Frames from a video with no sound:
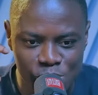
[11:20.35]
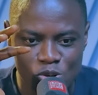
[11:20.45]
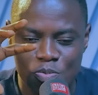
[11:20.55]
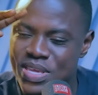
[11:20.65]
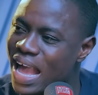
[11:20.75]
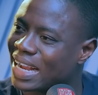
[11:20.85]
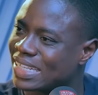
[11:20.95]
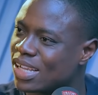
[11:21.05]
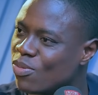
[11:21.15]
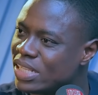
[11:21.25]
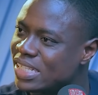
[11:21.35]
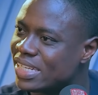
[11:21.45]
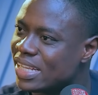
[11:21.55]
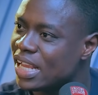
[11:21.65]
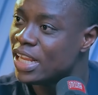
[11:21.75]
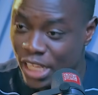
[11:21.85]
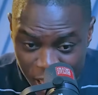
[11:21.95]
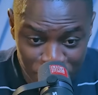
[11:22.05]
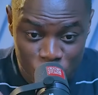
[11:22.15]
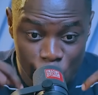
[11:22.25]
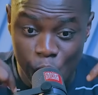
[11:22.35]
also be a kasa with you. If you